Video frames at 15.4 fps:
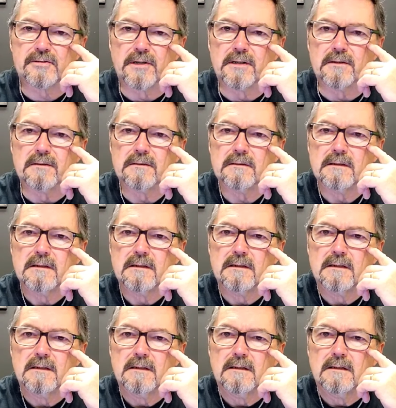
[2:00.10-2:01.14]
true.
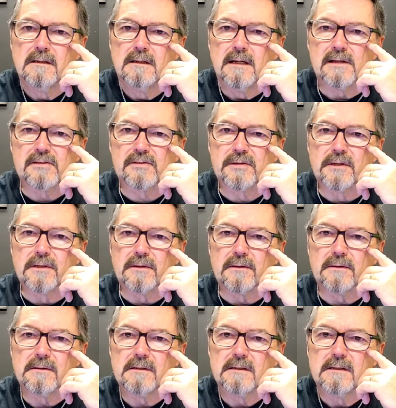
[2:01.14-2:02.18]
It's
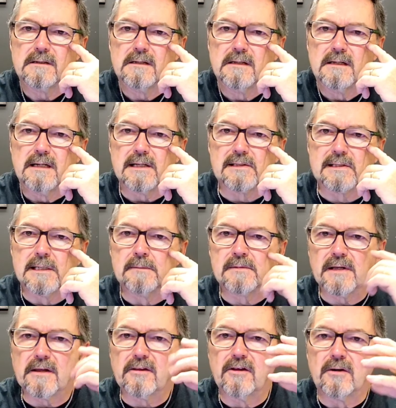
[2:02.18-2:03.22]
true. It seems
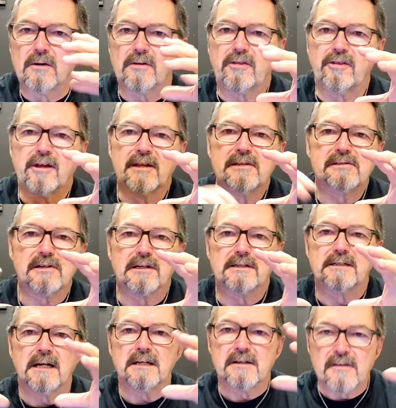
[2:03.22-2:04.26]
like, you know, things are
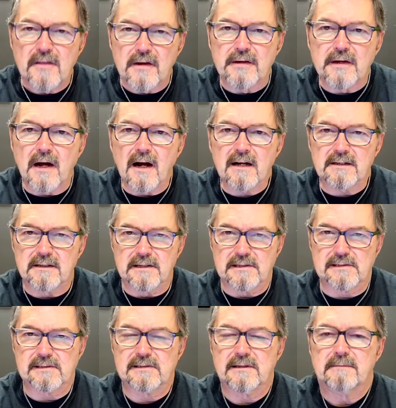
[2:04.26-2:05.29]
done in the
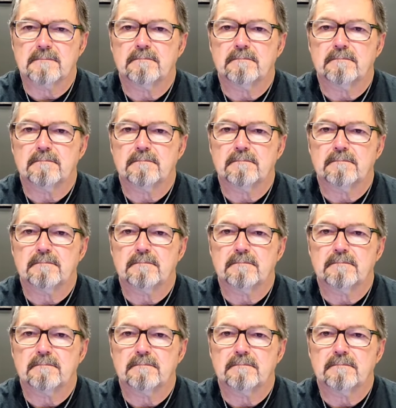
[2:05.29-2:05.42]
darkness.